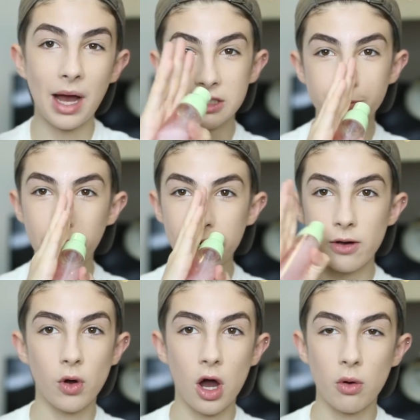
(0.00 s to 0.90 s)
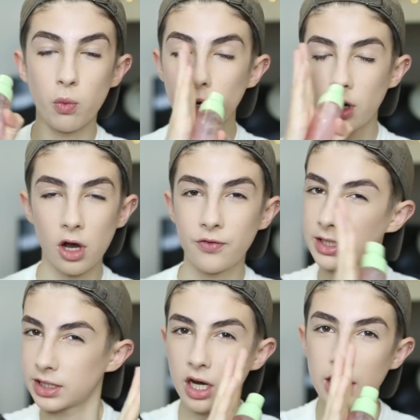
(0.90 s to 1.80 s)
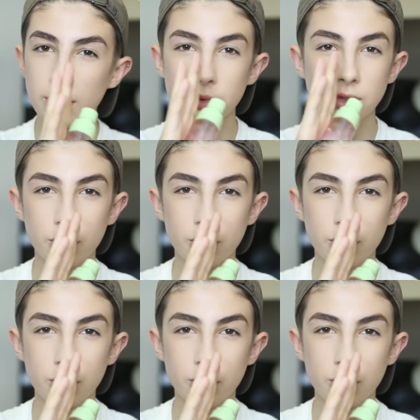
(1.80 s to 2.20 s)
But I spray it one half at a time.